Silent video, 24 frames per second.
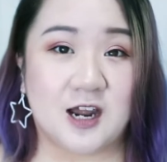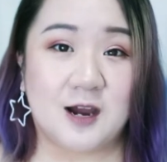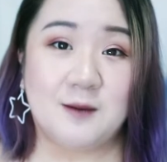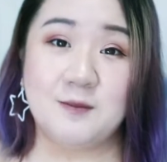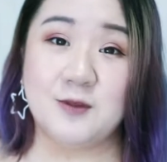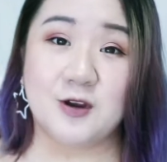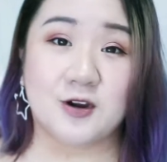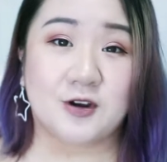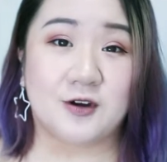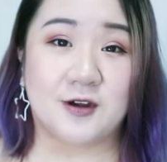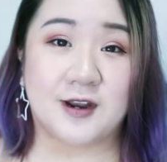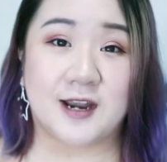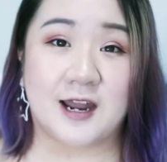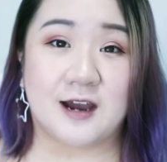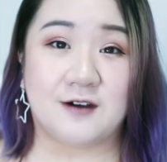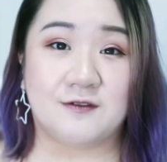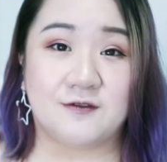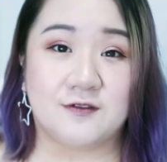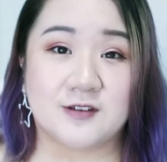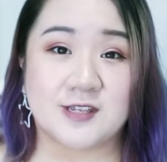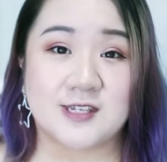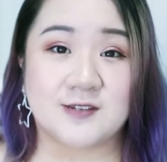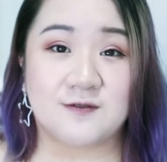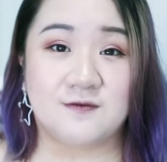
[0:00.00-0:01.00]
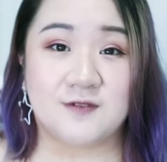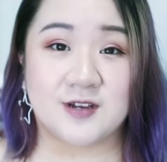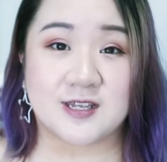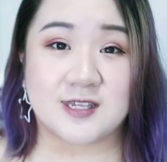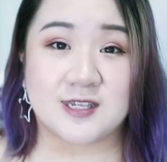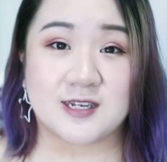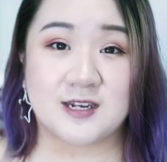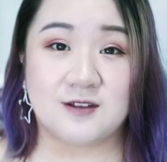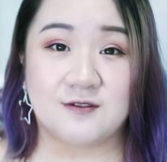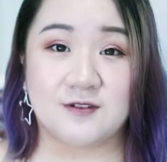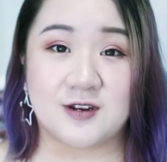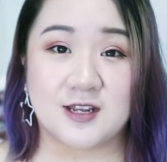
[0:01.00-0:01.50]
I'm not going out for
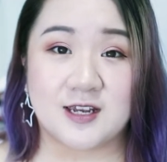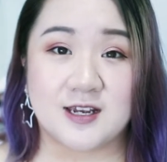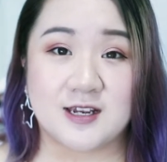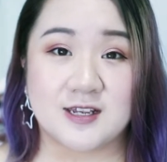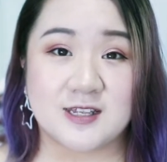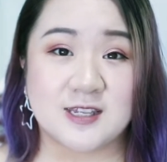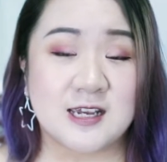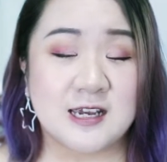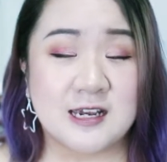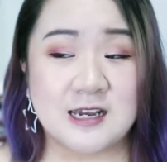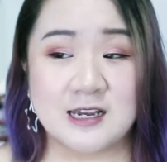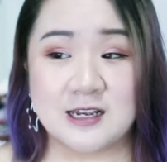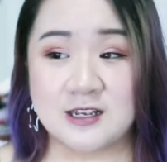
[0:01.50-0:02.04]
festivities,